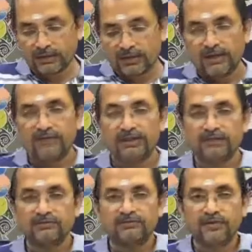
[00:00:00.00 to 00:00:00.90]
And then in
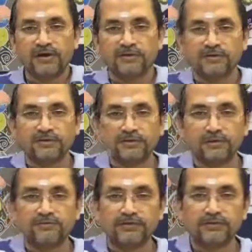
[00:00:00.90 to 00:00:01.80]
the front, what
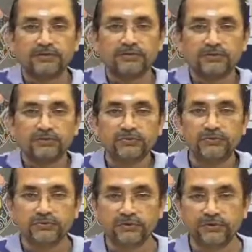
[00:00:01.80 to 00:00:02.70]
we are going to do,
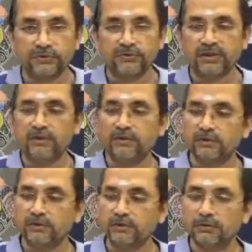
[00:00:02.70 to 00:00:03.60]
we're going to take
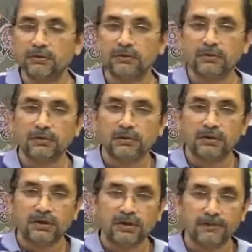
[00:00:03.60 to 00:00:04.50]
your
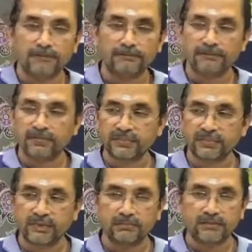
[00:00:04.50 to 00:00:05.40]

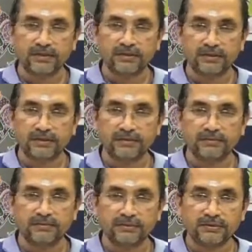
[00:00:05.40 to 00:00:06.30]
thumb and
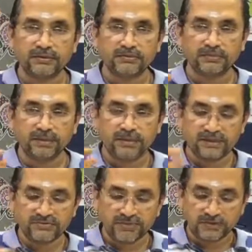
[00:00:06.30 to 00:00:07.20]

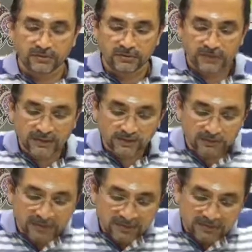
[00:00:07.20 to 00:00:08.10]
index finger, and then
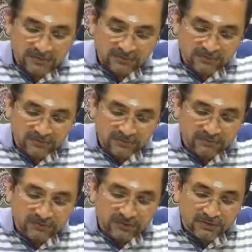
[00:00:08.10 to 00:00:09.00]
press the
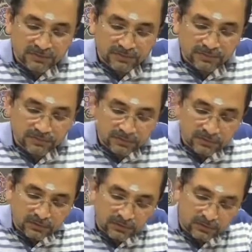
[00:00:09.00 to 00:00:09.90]
front tip
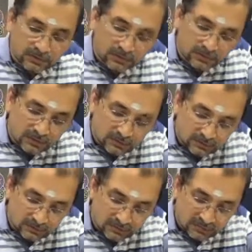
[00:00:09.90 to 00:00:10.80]

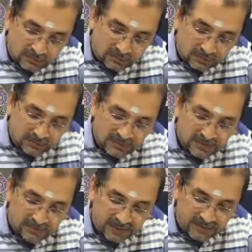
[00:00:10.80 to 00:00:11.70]
with
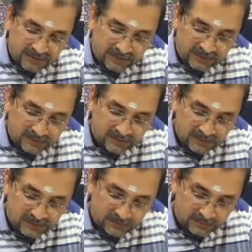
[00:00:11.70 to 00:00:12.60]
press it like this
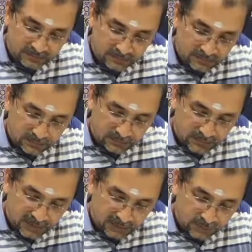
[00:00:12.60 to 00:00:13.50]

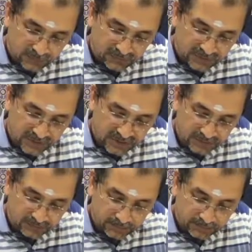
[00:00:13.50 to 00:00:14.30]
into a feet shape.